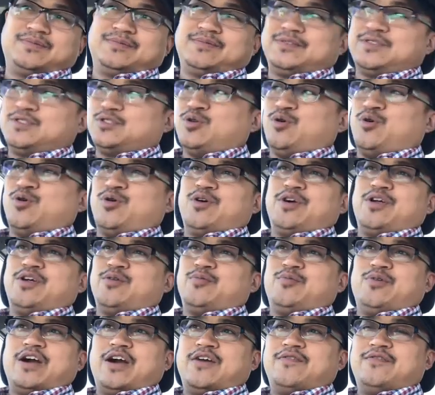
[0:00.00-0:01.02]
story or
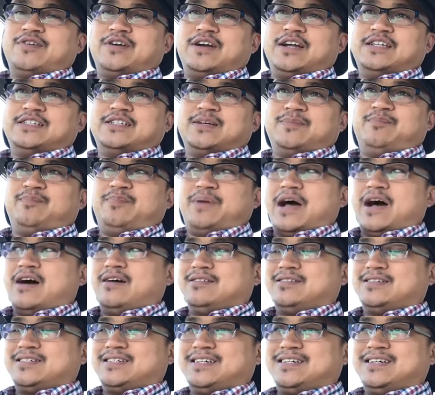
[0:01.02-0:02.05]
whatever is
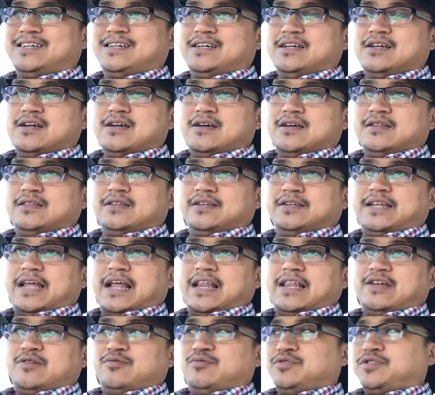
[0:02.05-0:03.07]
about the
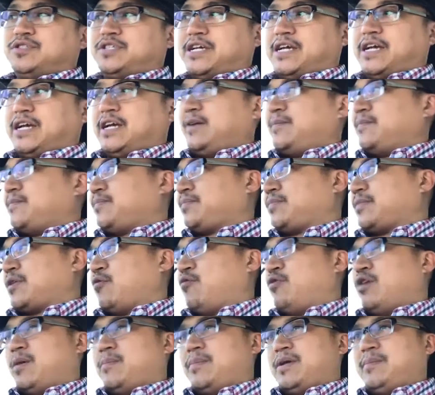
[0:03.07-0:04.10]
daily routine.
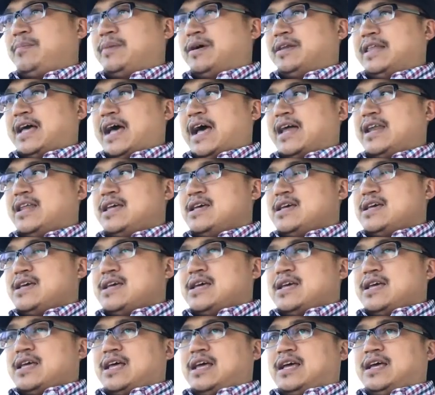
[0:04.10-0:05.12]
What I mean by that
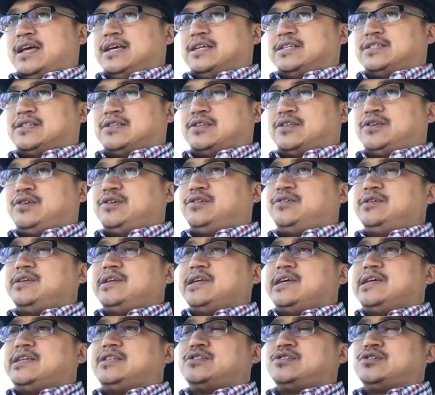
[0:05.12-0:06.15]
is you
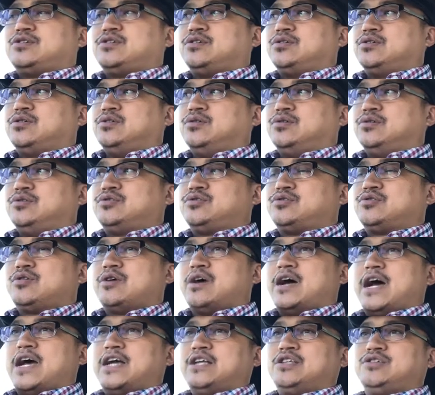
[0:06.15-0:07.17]
need to
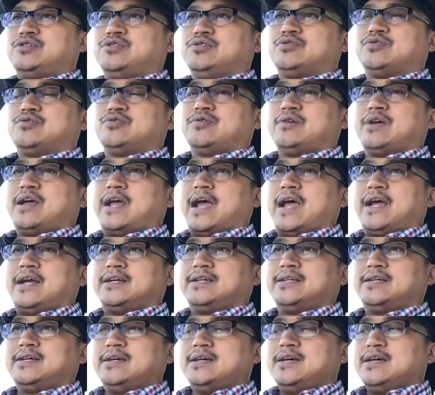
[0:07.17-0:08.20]
try to
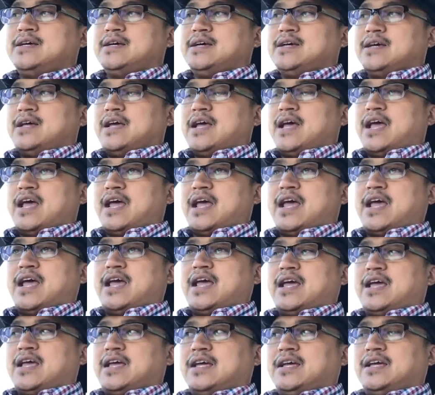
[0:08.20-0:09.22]
create
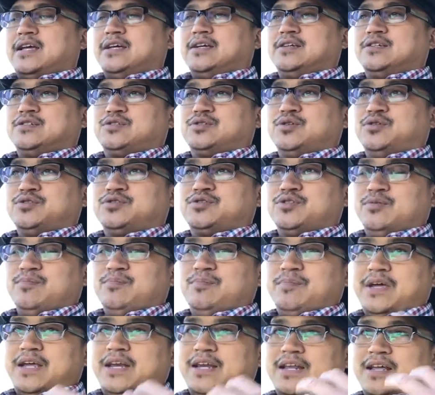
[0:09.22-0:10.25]
a social
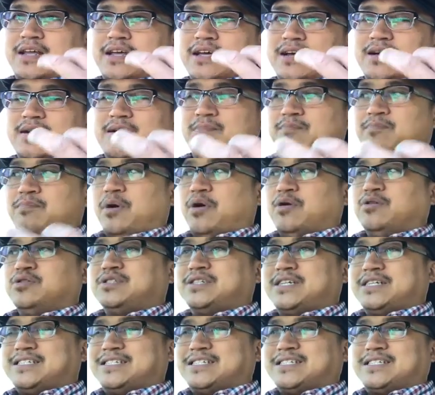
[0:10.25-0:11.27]
media
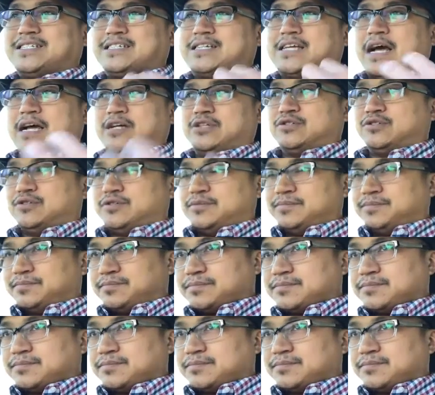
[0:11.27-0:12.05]
posting schedule.